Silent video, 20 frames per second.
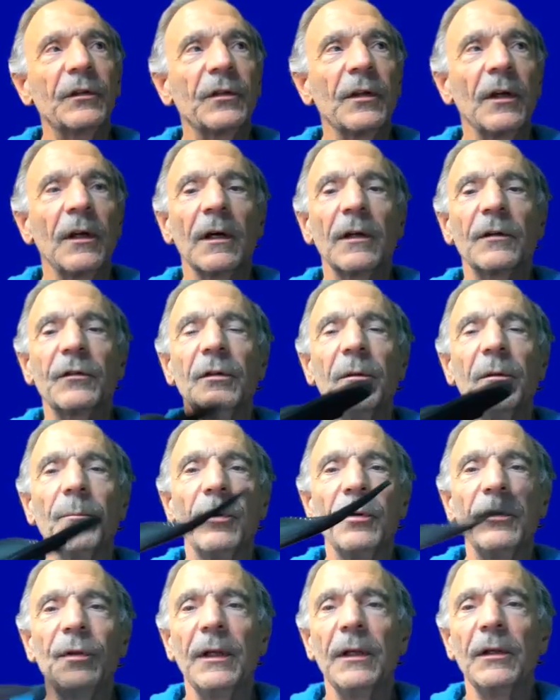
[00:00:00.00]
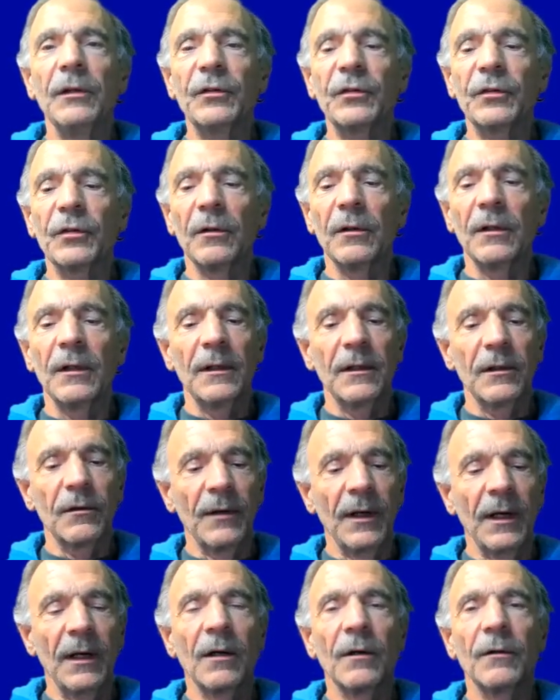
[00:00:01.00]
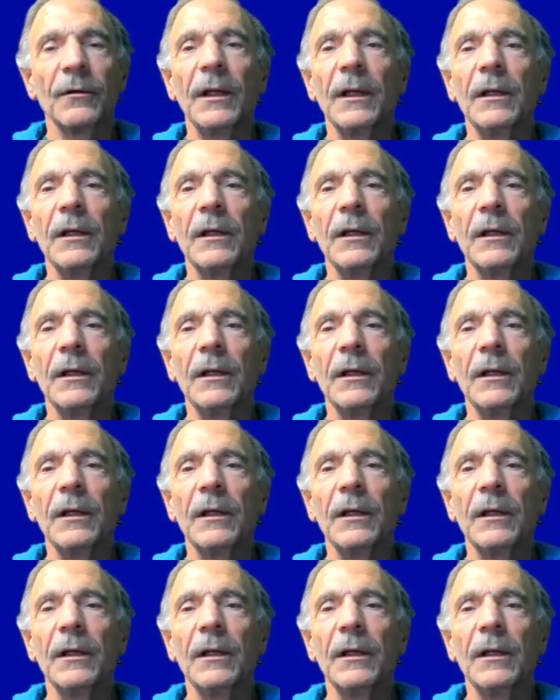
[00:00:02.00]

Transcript: socks, you put the insole on the ground